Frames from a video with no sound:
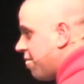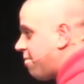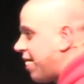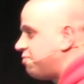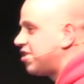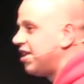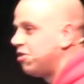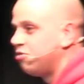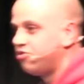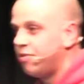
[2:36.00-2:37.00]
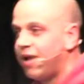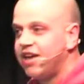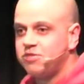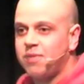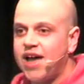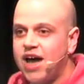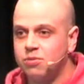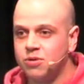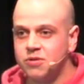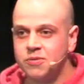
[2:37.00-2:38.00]
Pepsi was replaced by
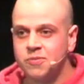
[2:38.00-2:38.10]
Apple.